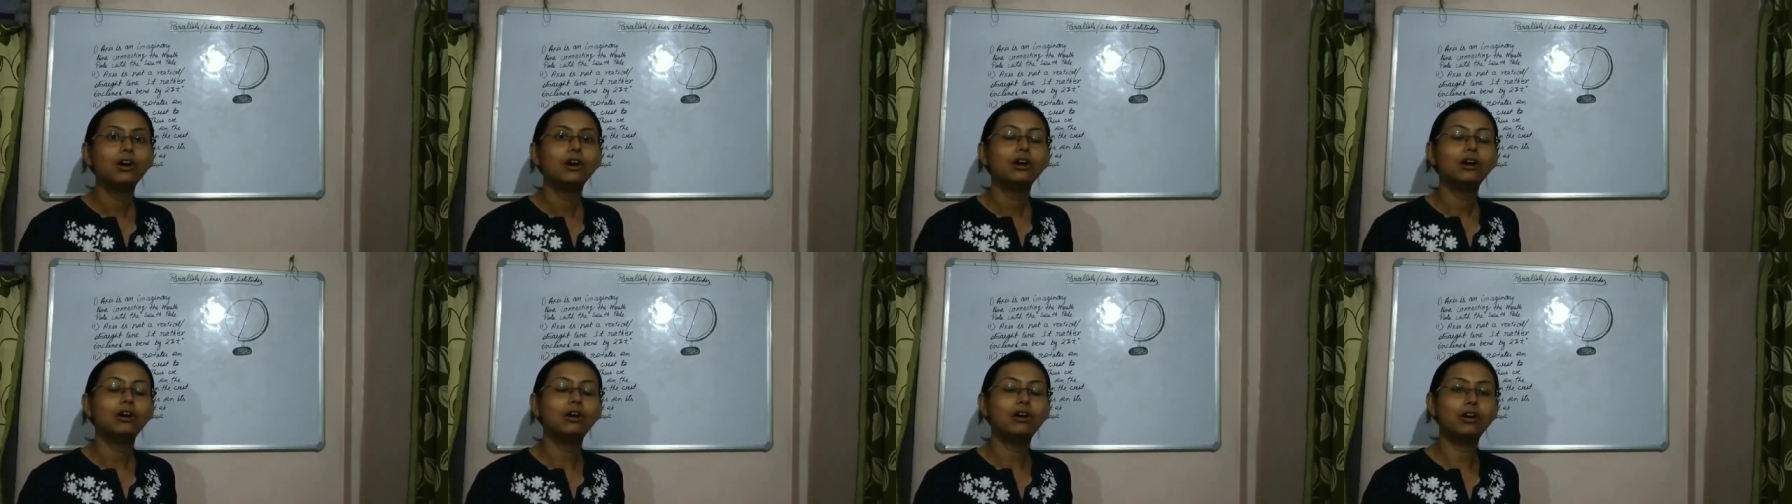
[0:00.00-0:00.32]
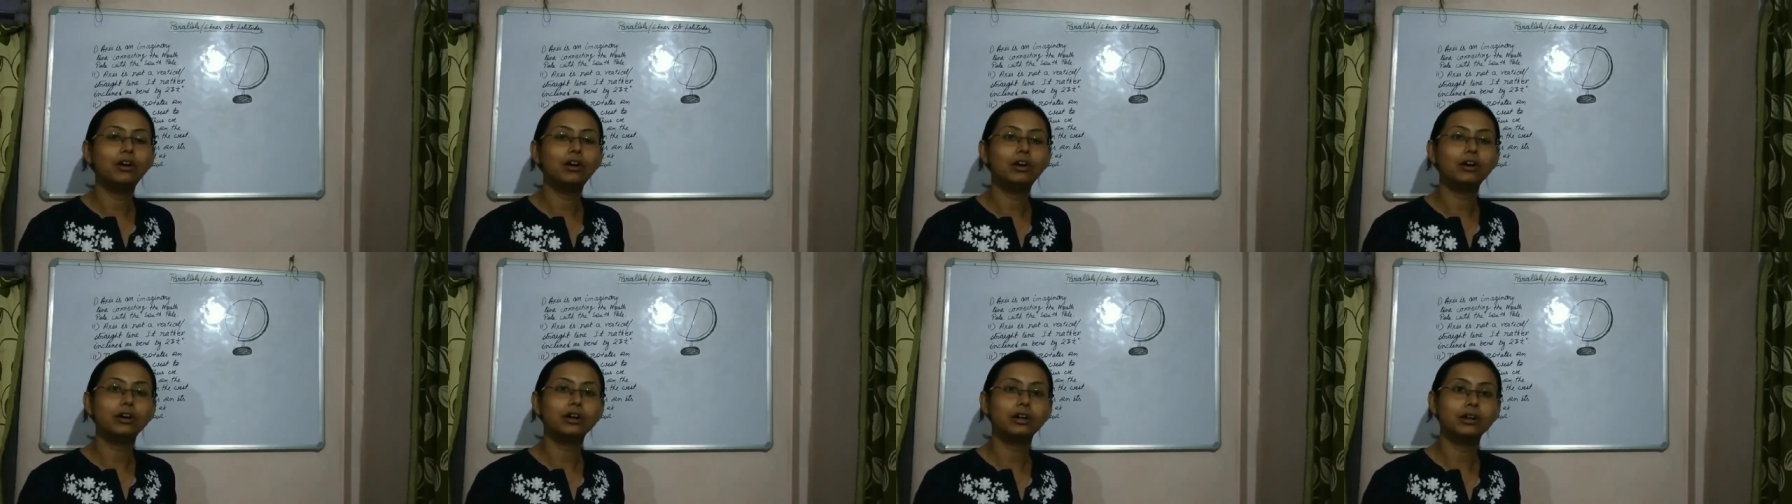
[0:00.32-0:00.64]

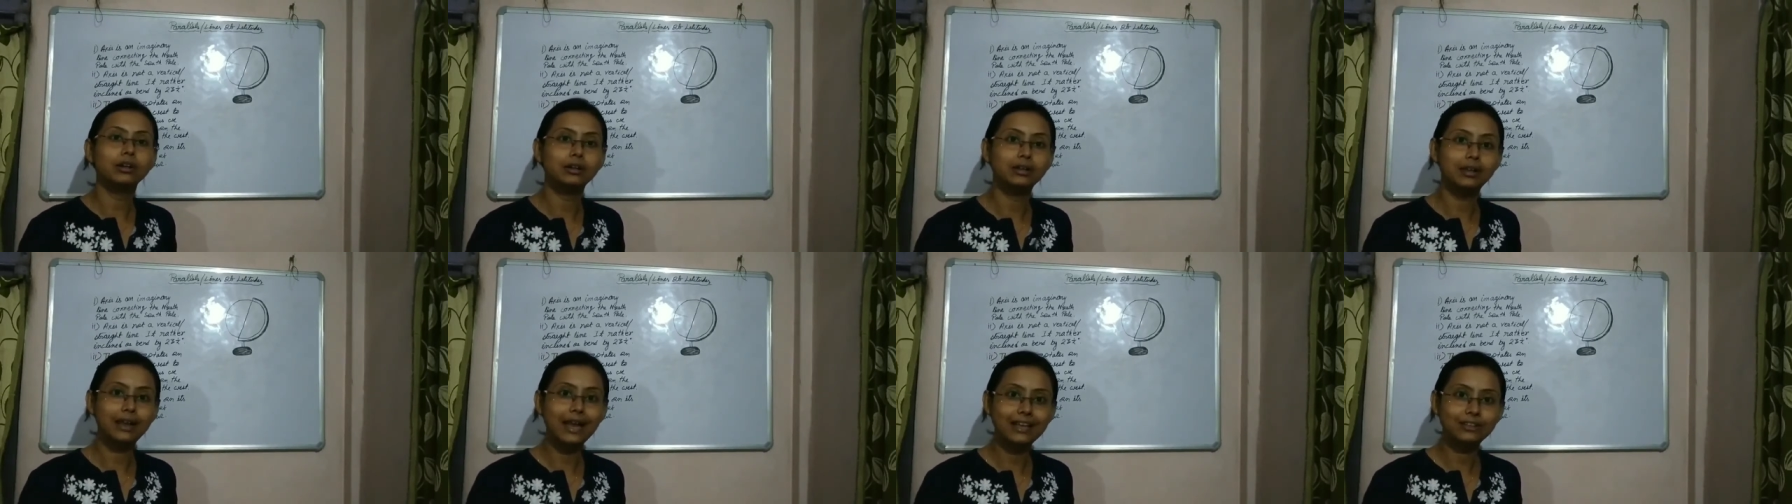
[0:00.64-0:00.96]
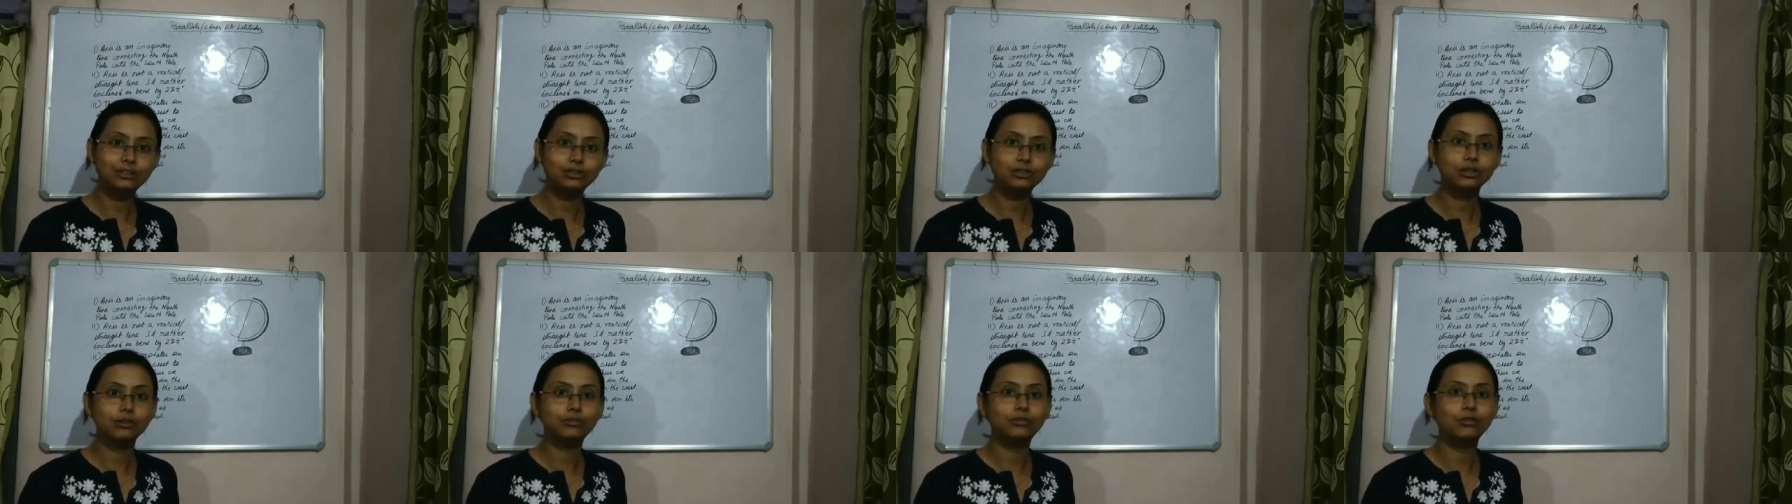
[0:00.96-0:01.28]
or
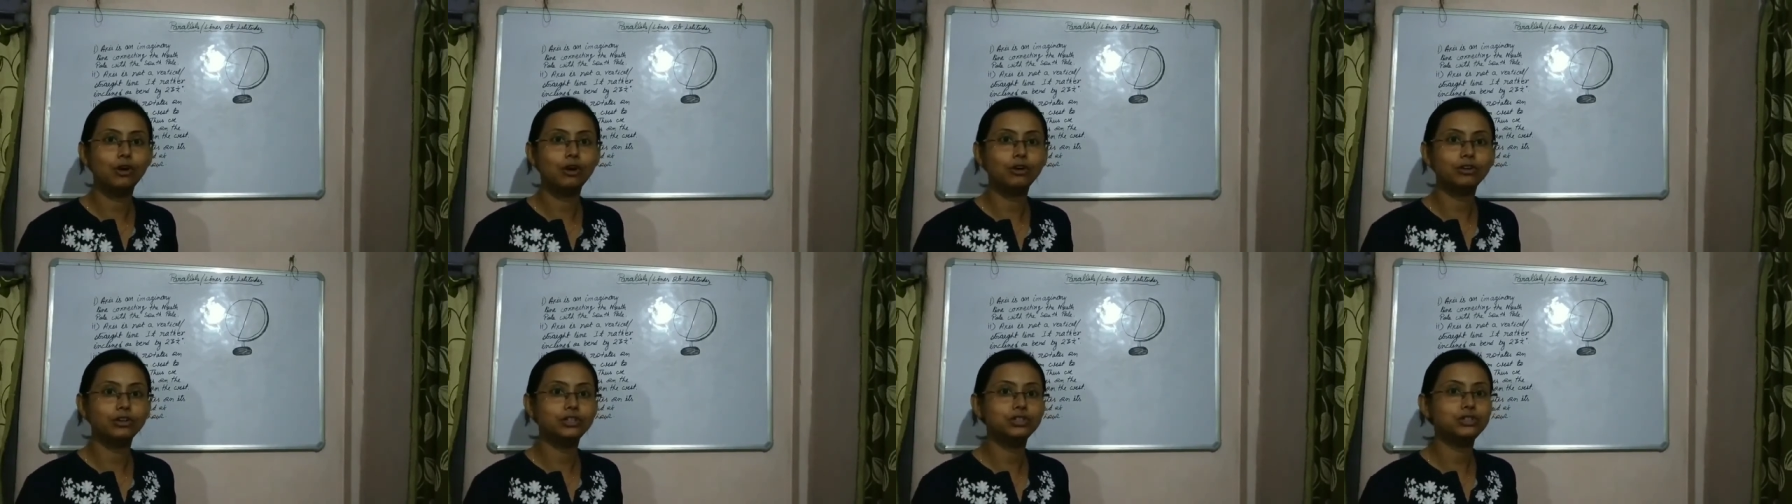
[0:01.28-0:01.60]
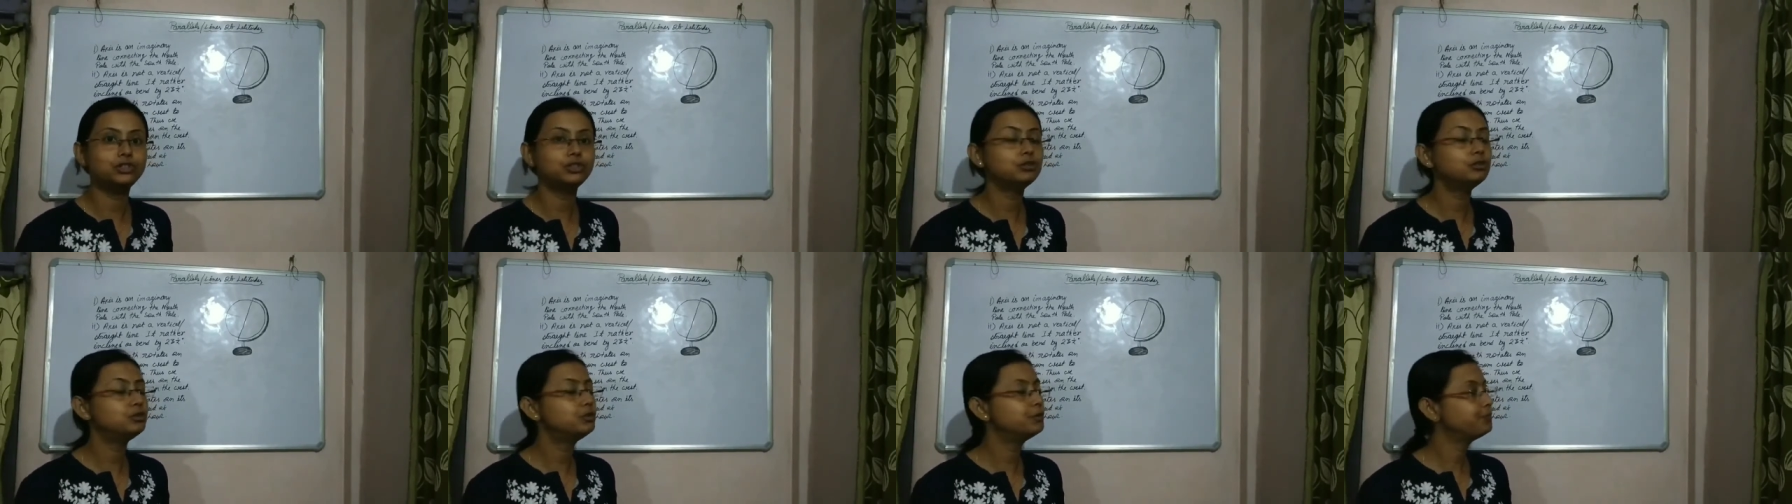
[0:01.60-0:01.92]
lines of
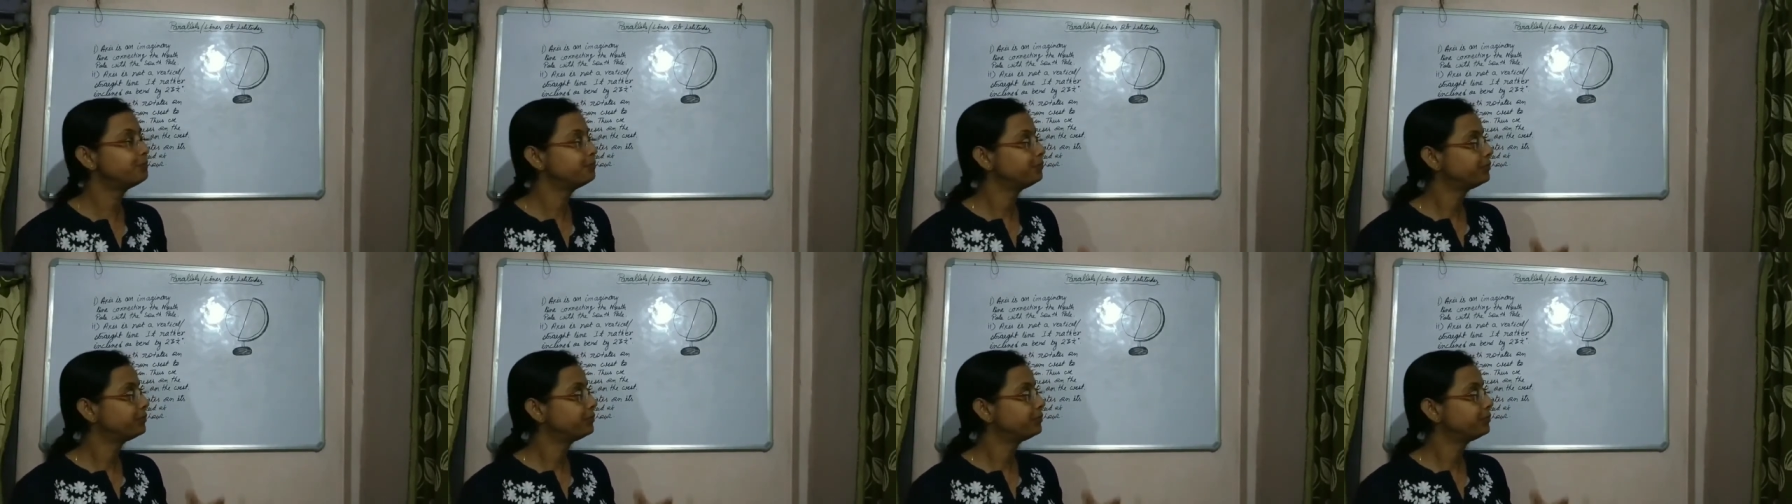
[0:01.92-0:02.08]
longitude,